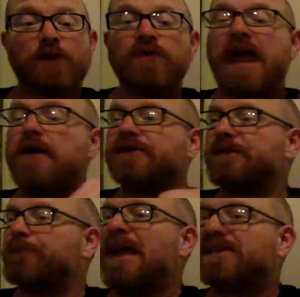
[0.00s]
on there. It's
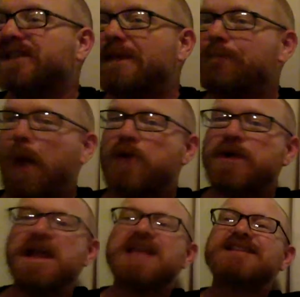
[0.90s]
a plastic
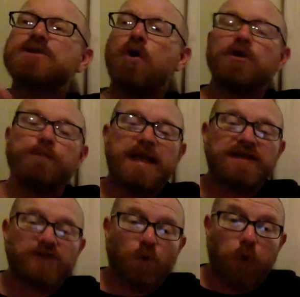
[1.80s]
boat. It's not going to be
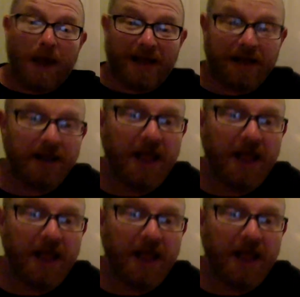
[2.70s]
as quick